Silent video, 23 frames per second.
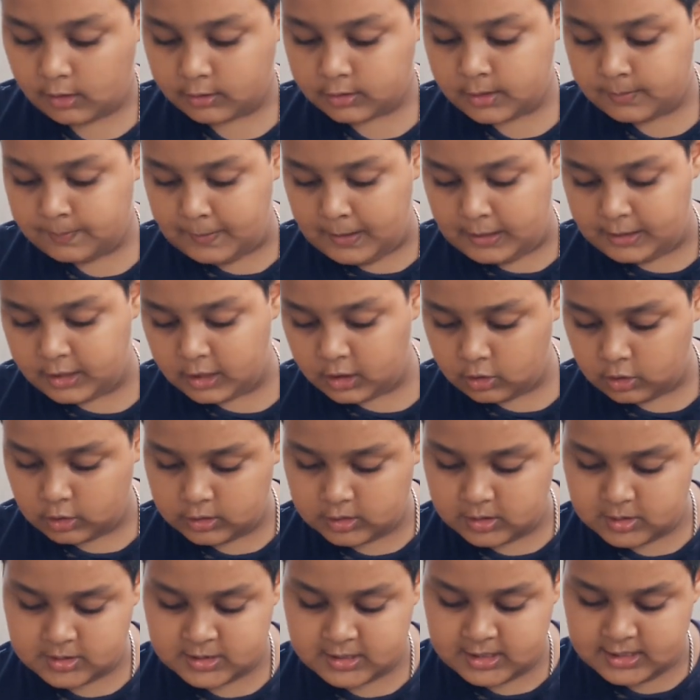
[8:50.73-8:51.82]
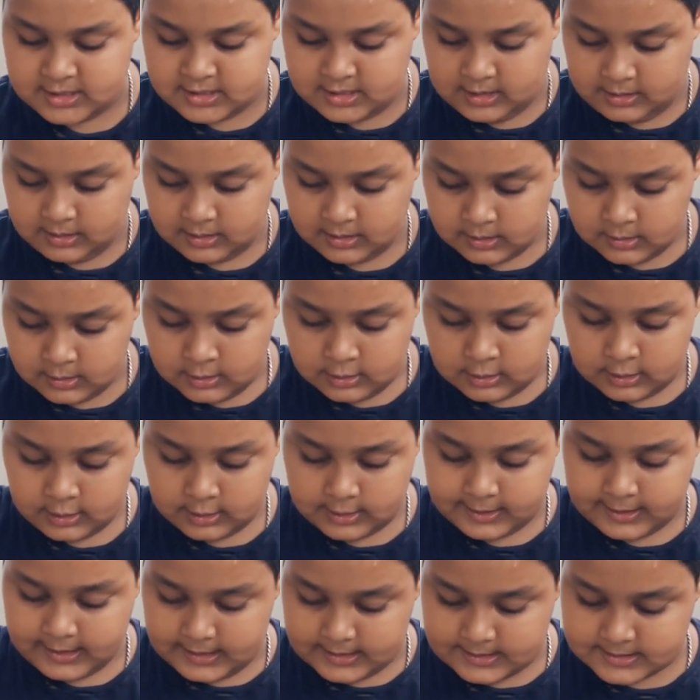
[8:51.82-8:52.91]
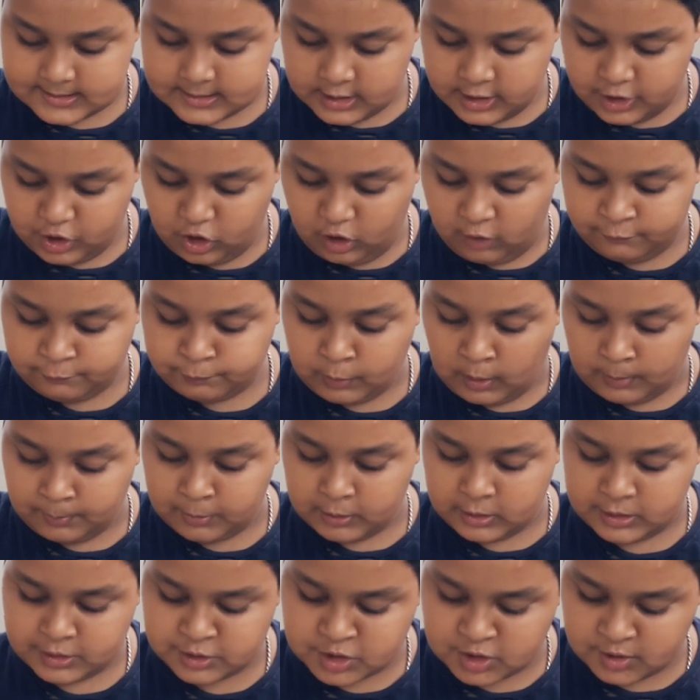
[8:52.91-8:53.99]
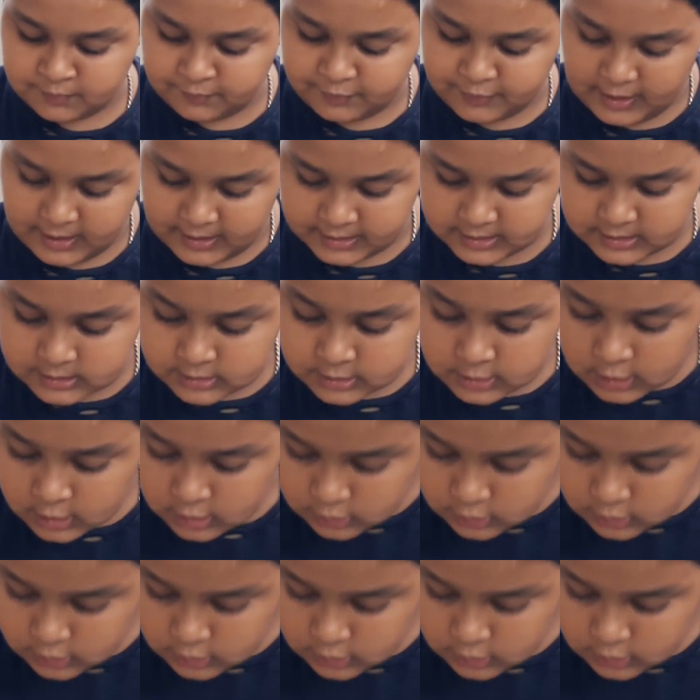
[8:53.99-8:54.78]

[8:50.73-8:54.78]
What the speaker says: Depending on the season, the density of population varies